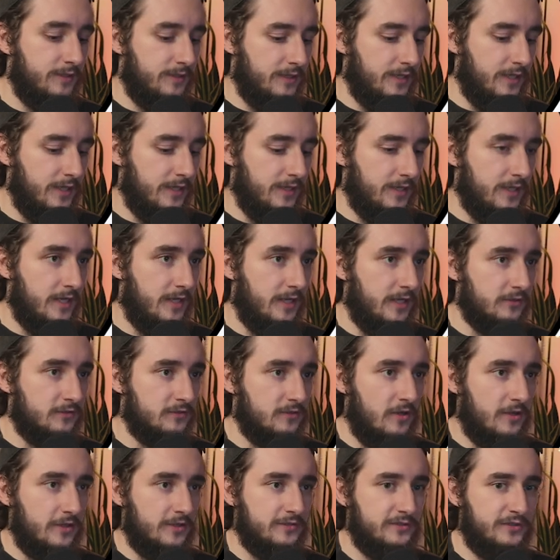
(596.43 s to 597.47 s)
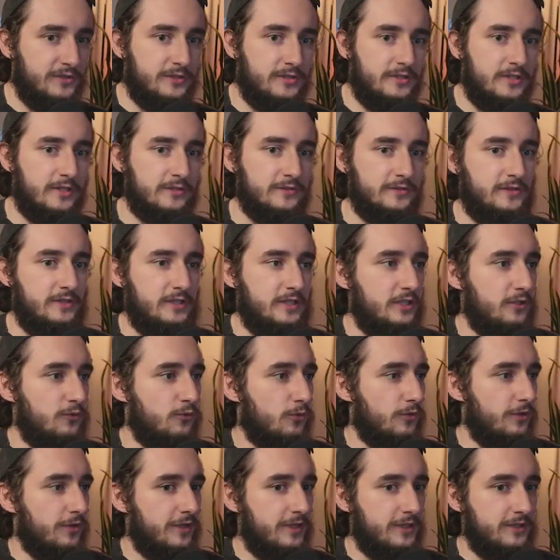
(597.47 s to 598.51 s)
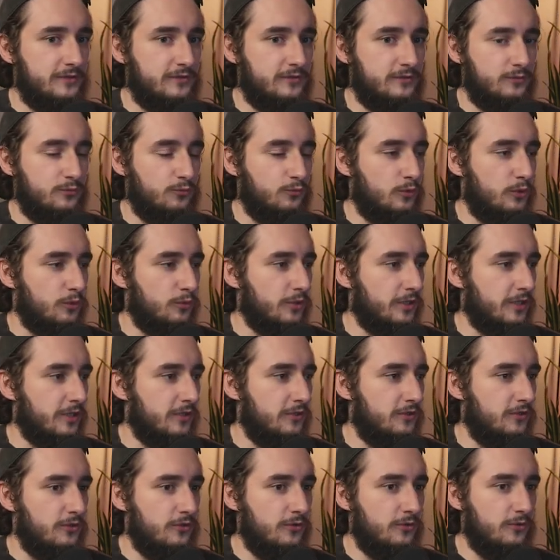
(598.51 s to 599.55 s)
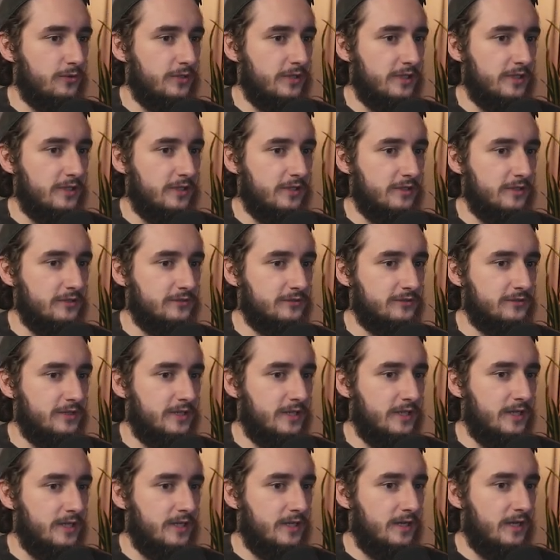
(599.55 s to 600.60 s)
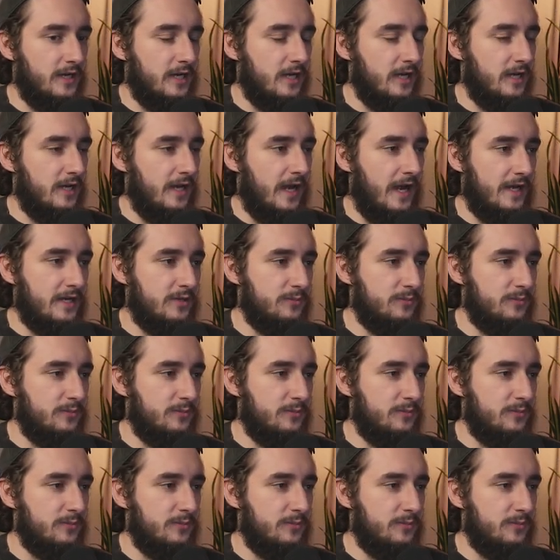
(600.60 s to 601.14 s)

And then as long as it doesn't equal this, what we're going to do is add a